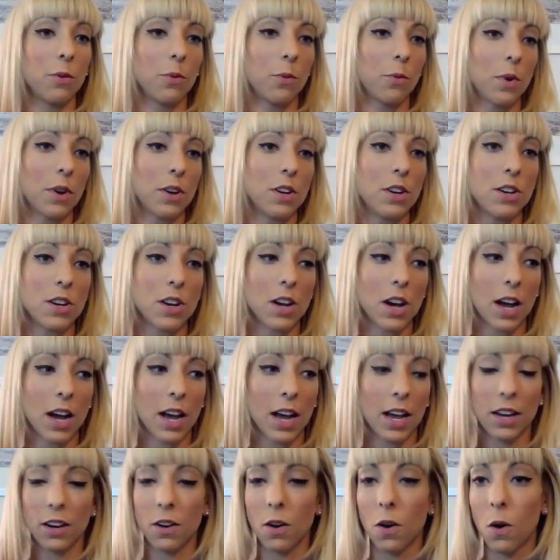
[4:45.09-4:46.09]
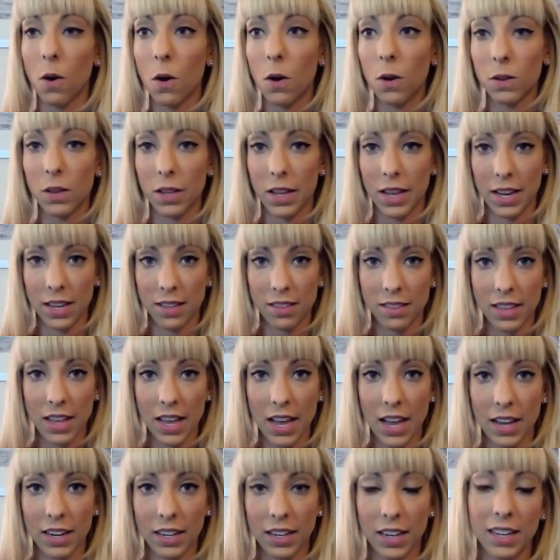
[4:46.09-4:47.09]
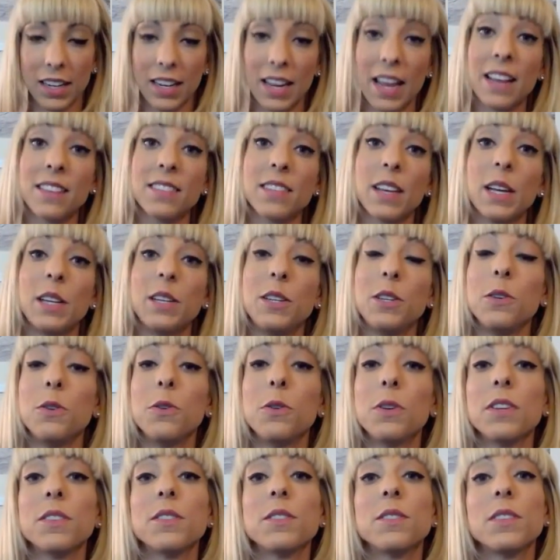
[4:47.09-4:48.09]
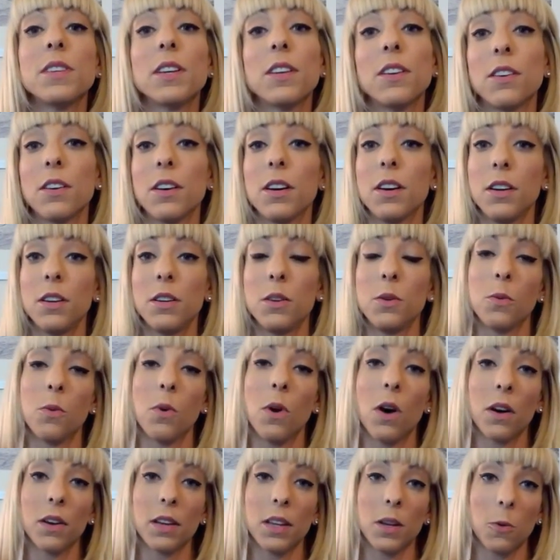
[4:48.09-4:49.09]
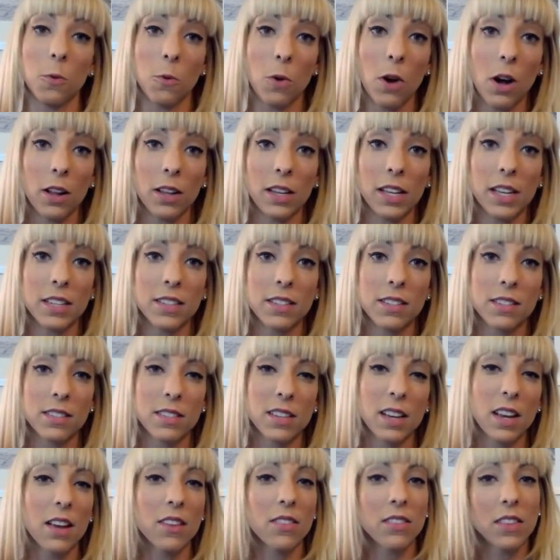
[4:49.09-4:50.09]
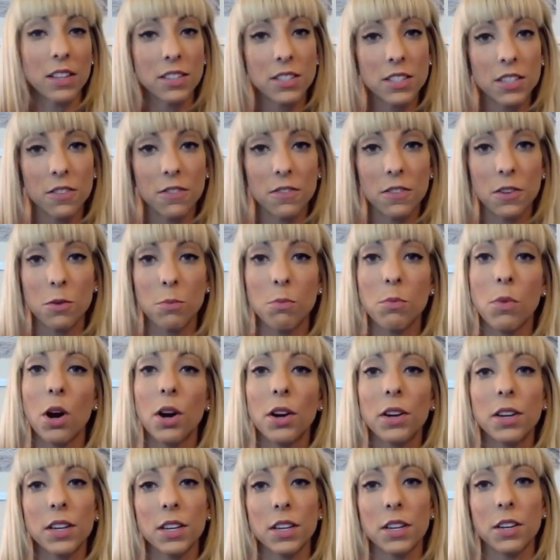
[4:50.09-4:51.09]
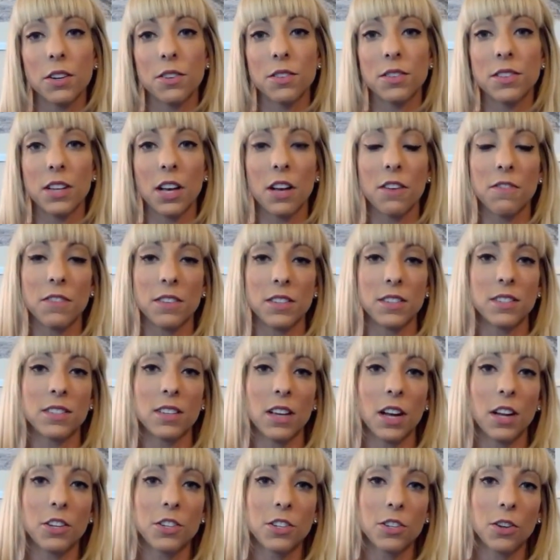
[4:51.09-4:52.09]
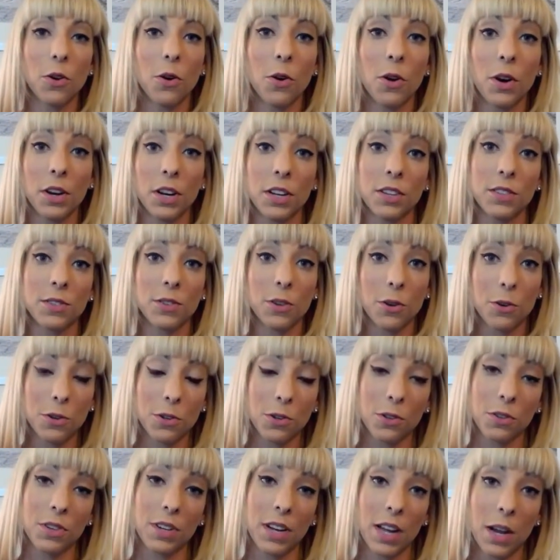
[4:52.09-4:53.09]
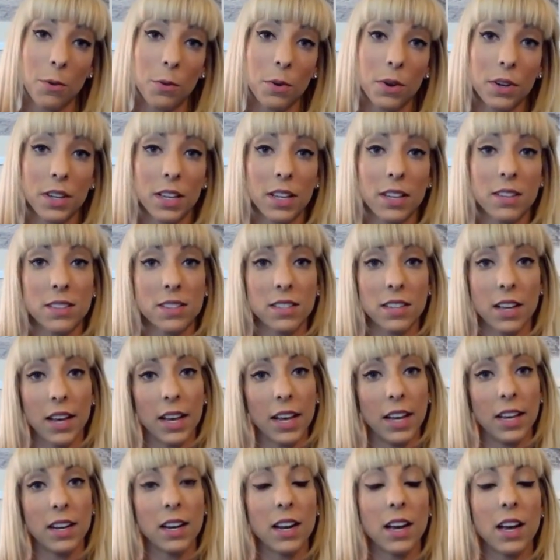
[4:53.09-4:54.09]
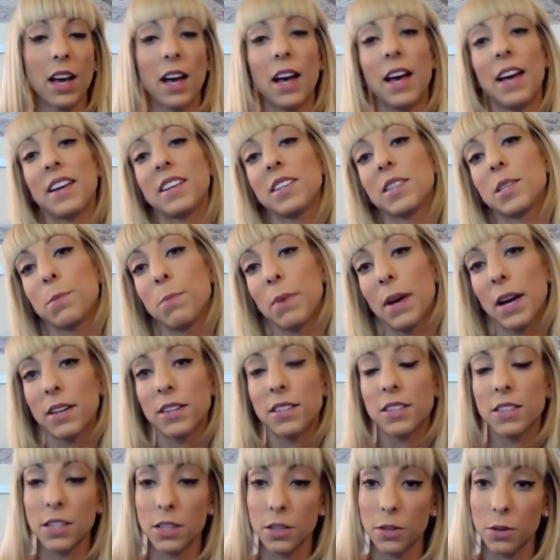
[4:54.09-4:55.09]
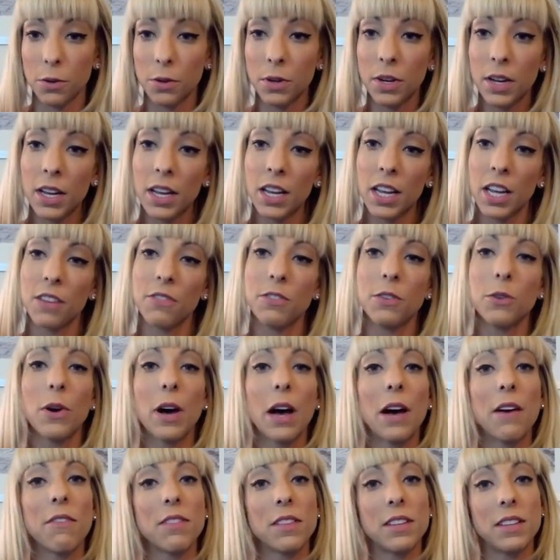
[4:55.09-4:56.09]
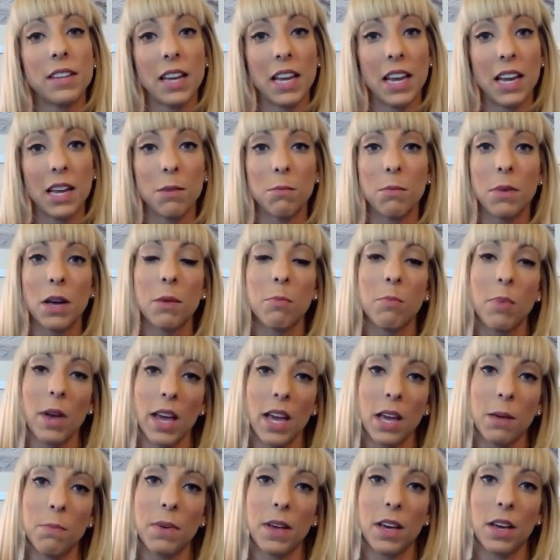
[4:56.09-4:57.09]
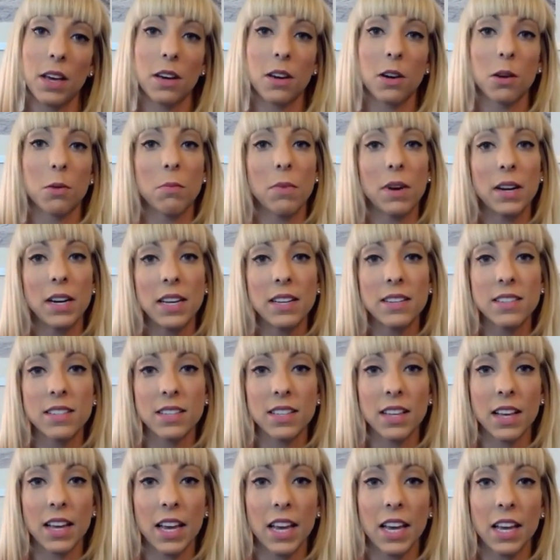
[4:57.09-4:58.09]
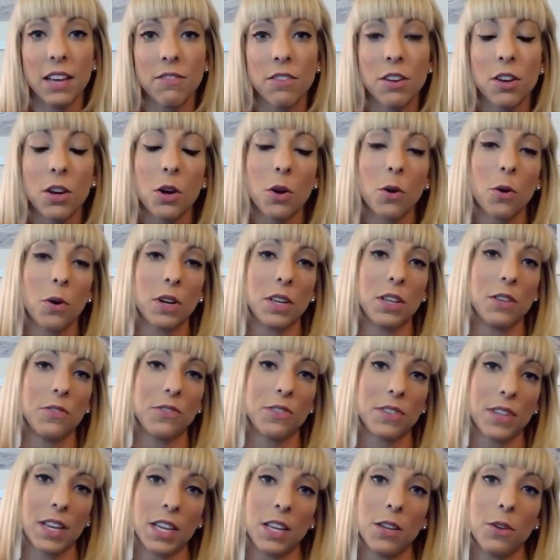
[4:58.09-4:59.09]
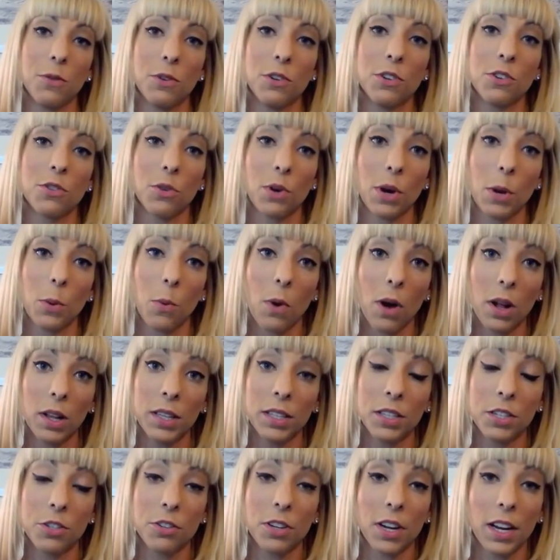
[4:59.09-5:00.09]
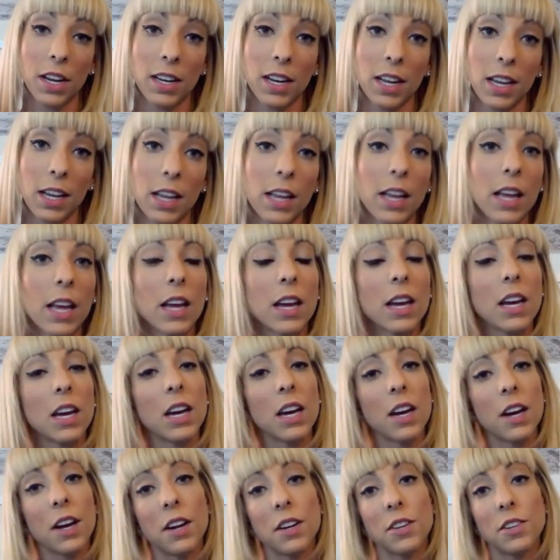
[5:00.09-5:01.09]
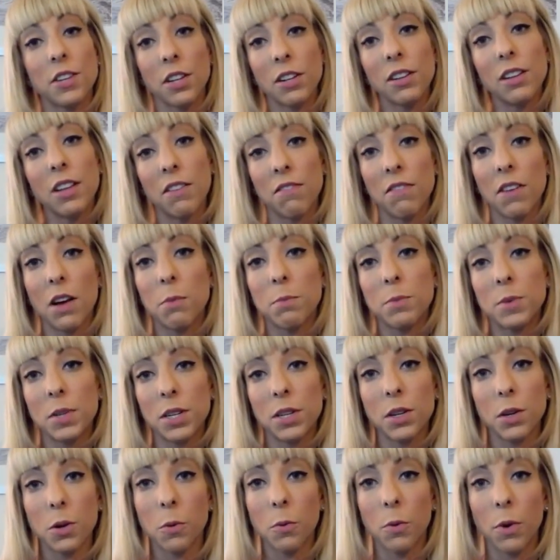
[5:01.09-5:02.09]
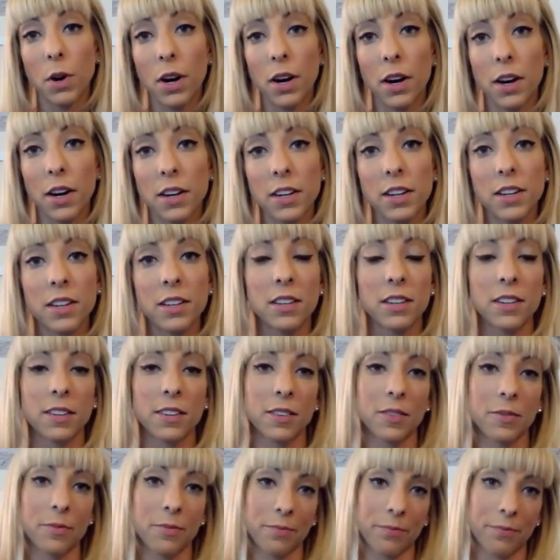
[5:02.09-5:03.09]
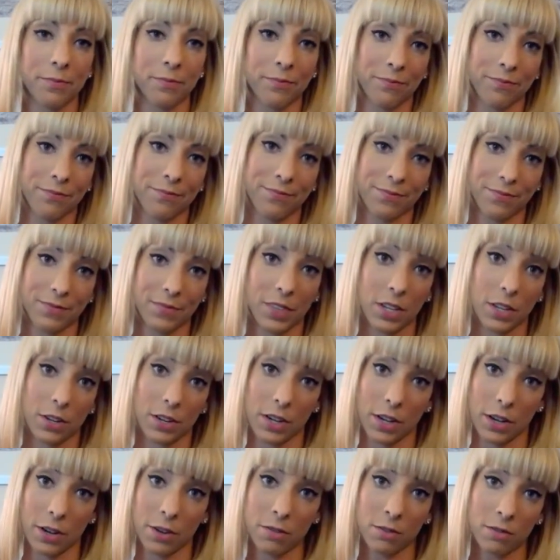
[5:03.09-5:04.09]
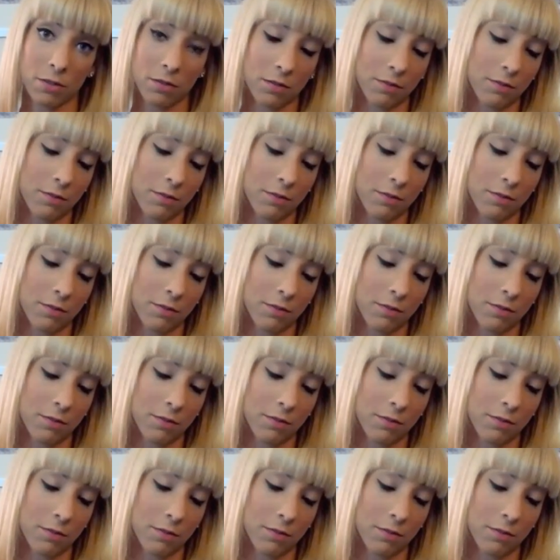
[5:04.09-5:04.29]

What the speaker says: We're not all like that. And yes, I do consider you walking wallets. That's if you market yourself as such on a social networking site. I expect you, if you have the name PayPig or Money Slave, or you say you enjoy wallet trading, to live up to your word, you know?